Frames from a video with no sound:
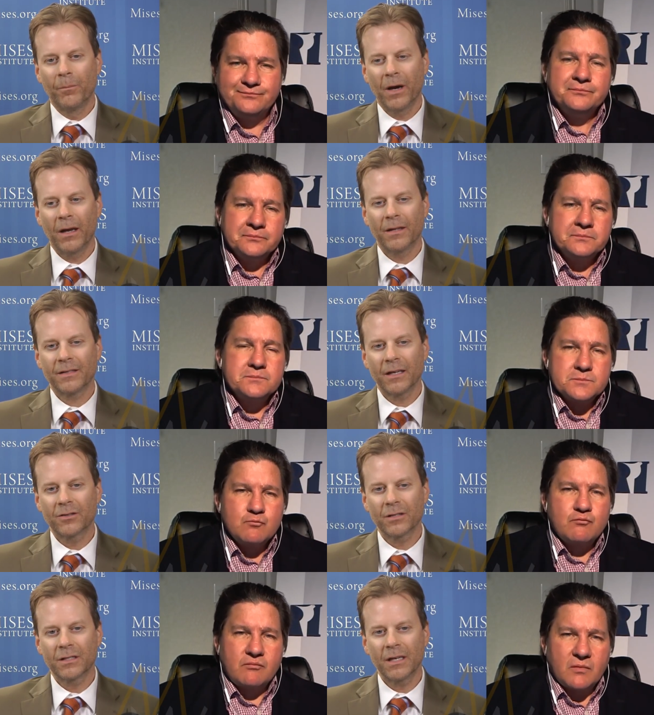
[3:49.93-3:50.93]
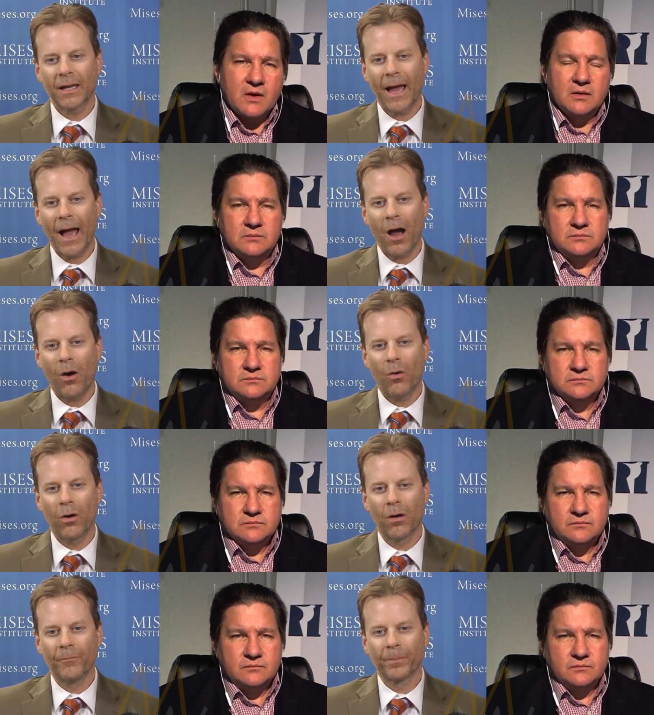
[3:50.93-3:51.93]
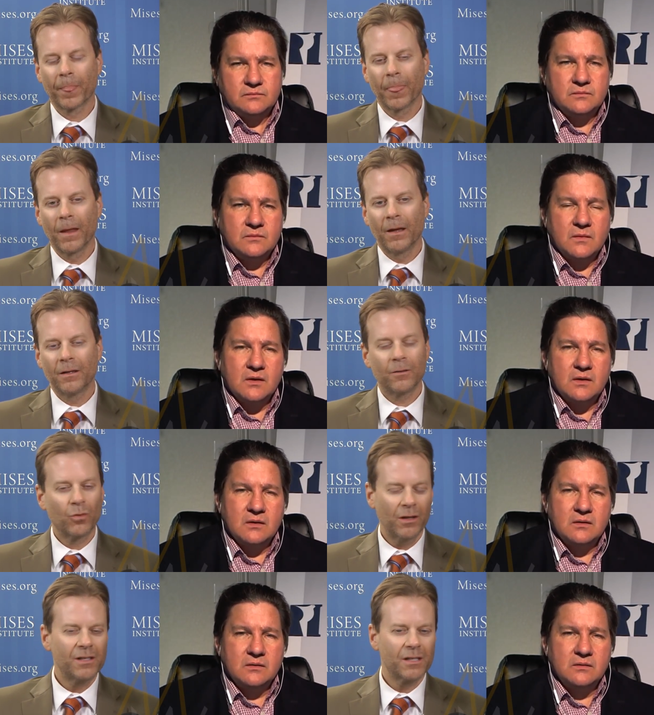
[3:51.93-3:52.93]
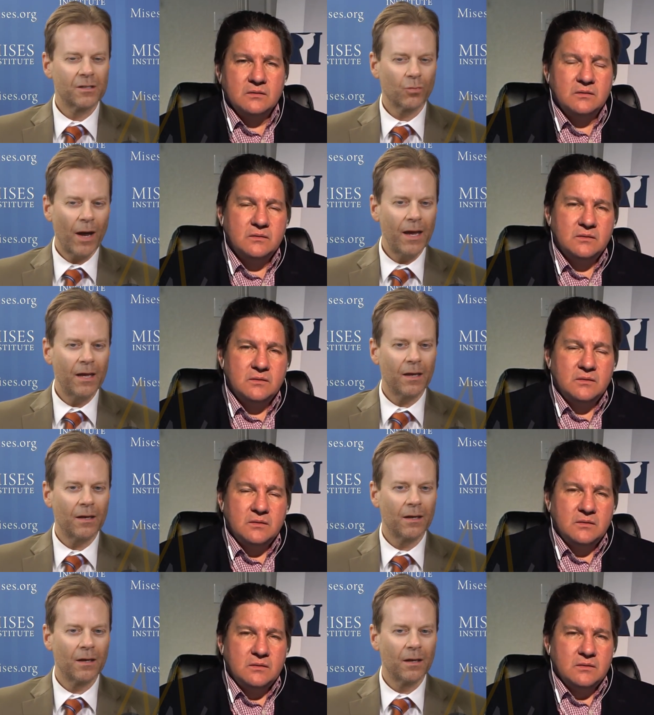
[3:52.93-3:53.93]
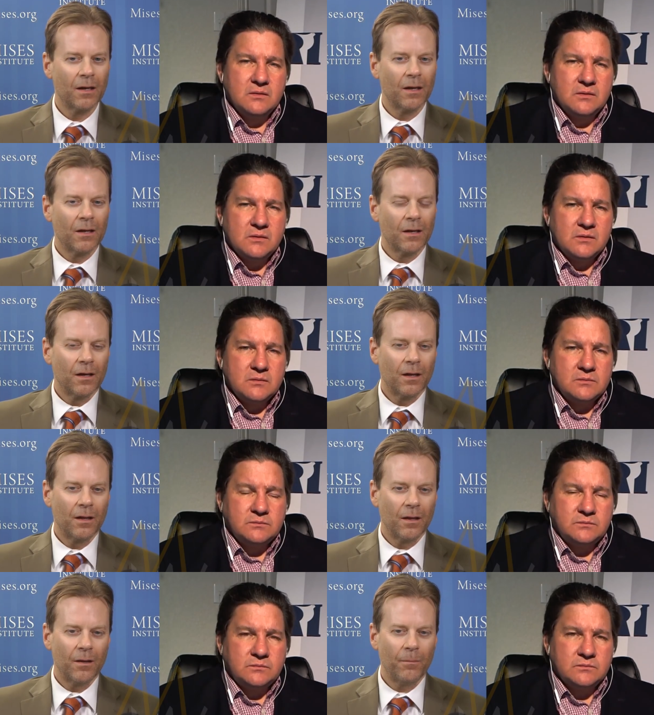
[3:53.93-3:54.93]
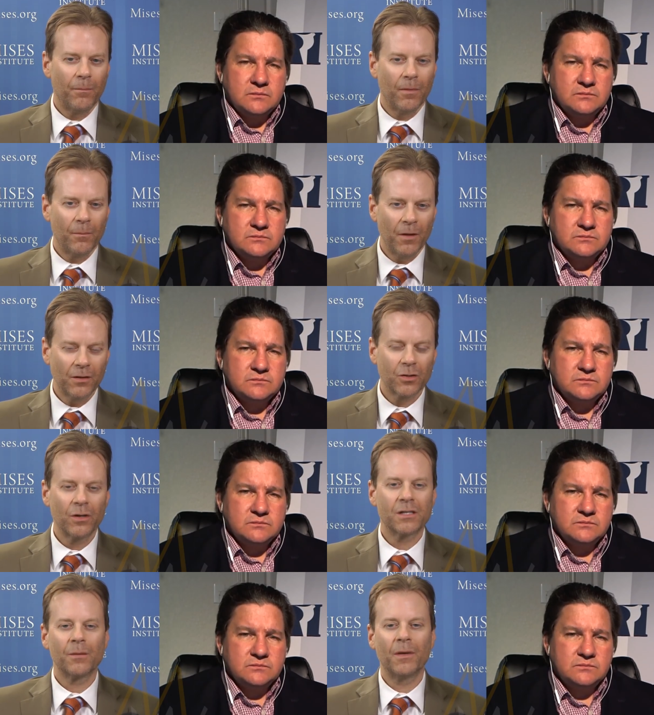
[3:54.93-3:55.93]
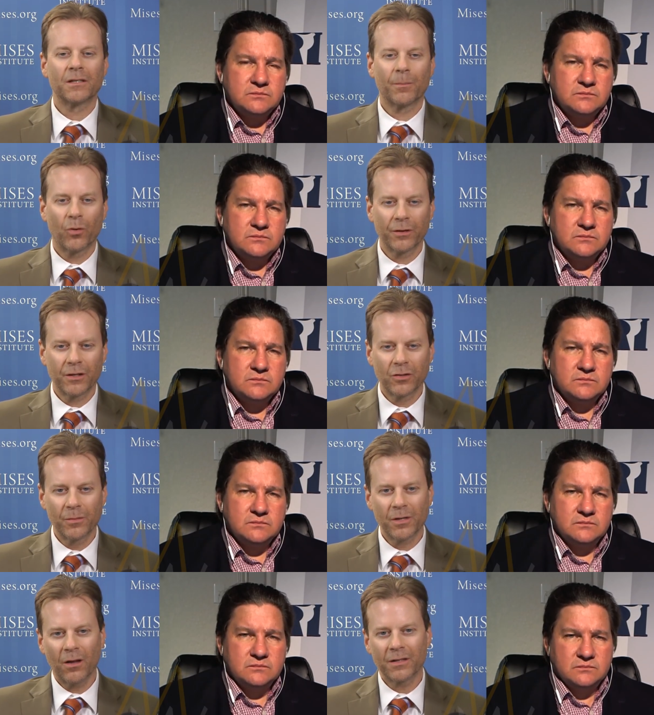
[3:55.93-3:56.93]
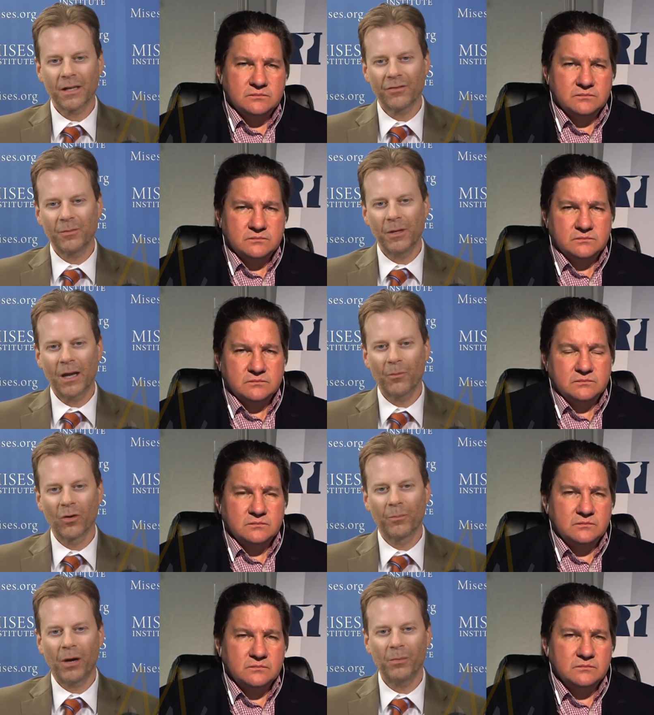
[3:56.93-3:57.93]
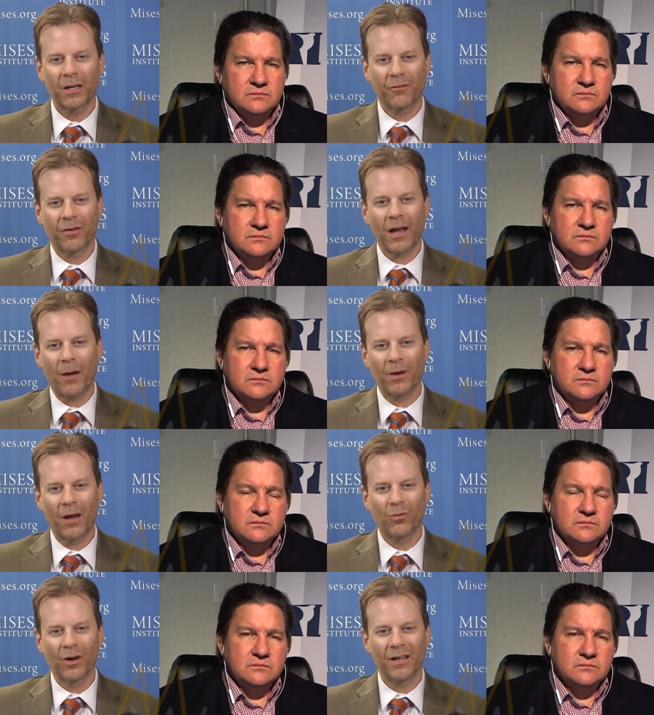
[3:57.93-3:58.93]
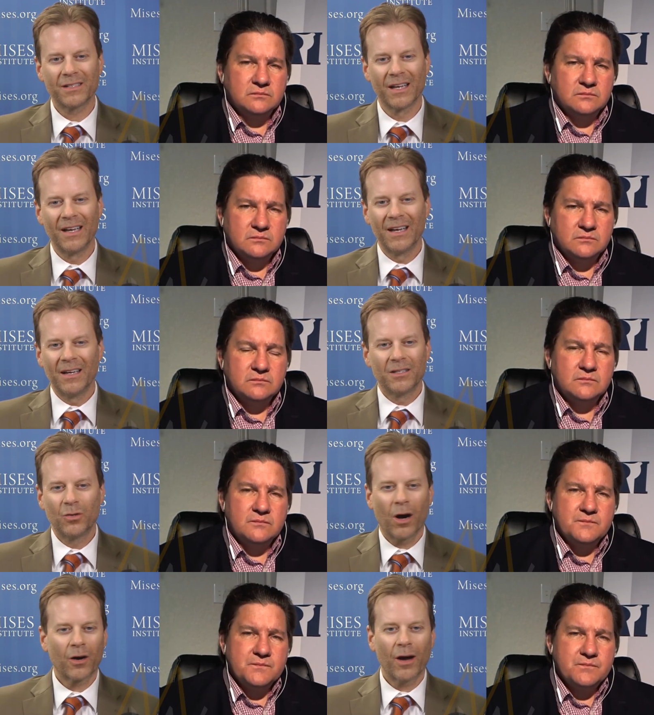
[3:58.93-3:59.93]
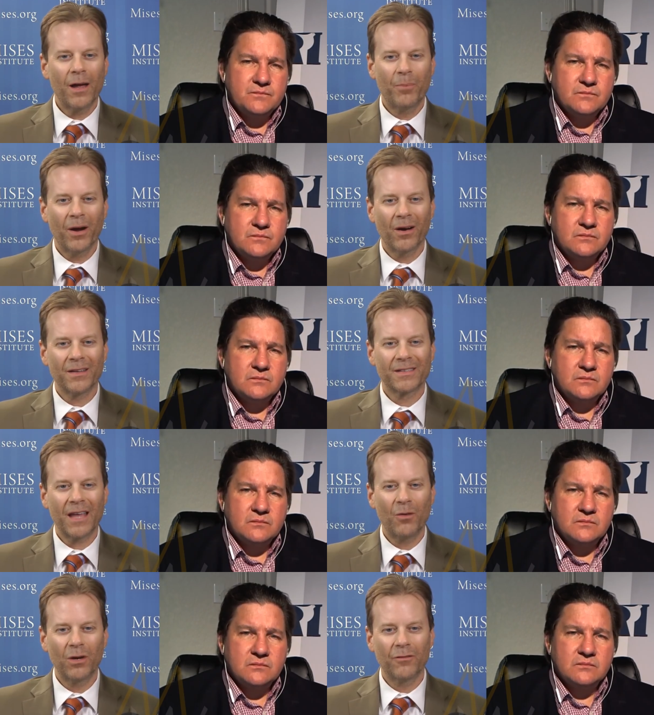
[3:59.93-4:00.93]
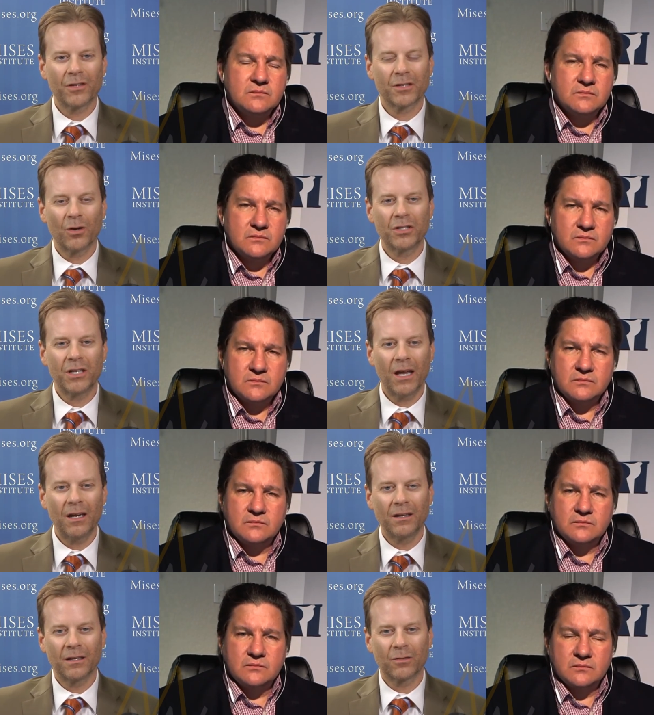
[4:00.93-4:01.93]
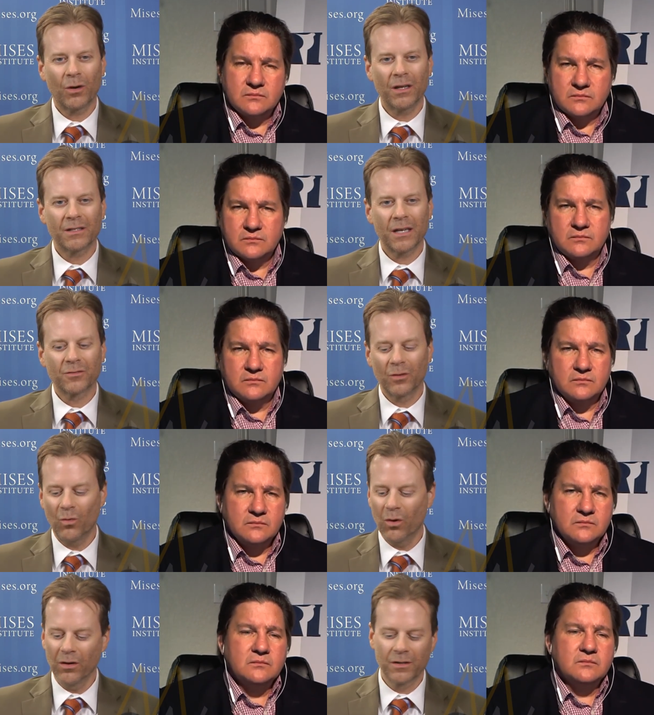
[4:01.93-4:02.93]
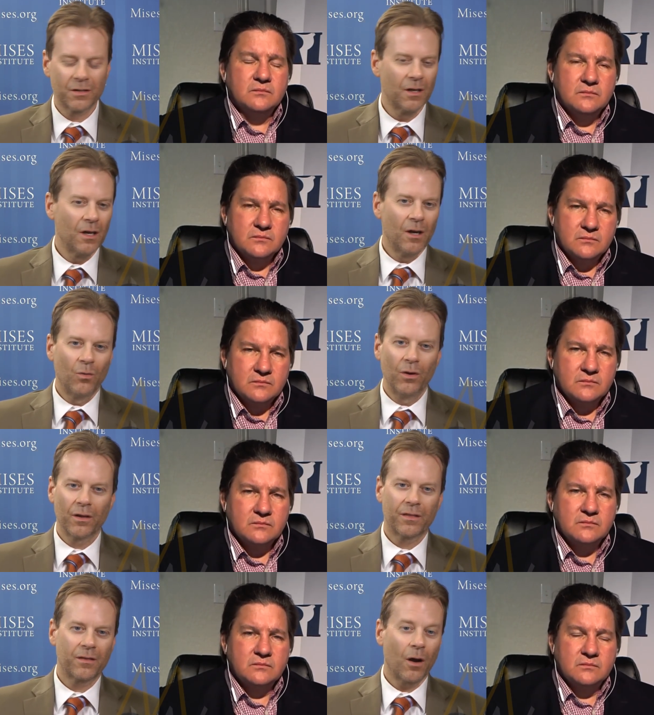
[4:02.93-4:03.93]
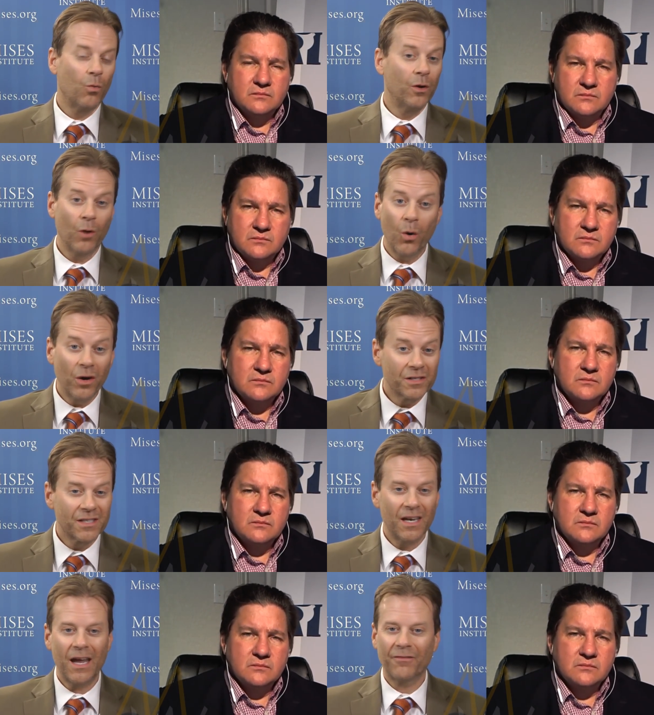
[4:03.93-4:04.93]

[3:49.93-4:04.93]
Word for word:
Speaker 1: But it's interesting how, really since Reagan, militarism and support the troops and all this stuff has become a Republican phenomenon, whereas to our grandparents, they would have associated the 20th century wars with Woodrow Wilson and